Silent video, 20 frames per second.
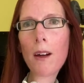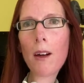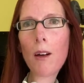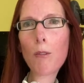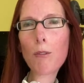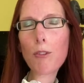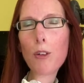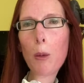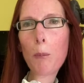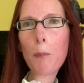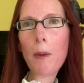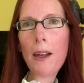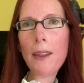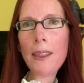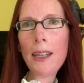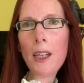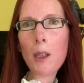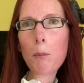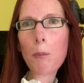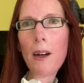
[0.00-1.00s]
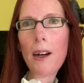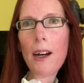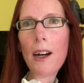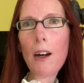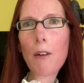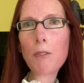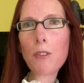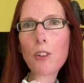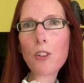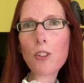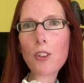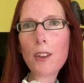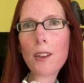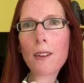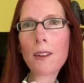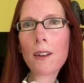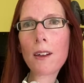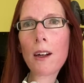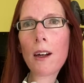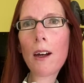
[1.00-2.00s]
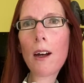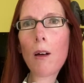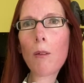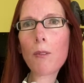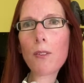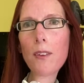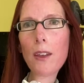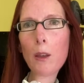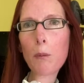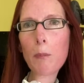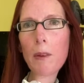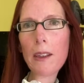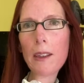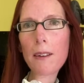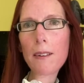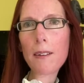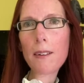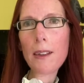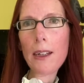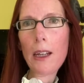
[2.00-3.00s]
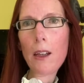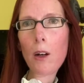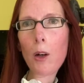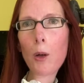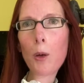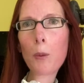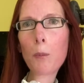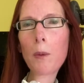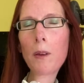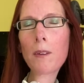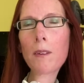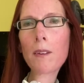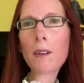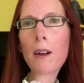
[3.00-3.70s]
from my neighbour after she'd seen me get home and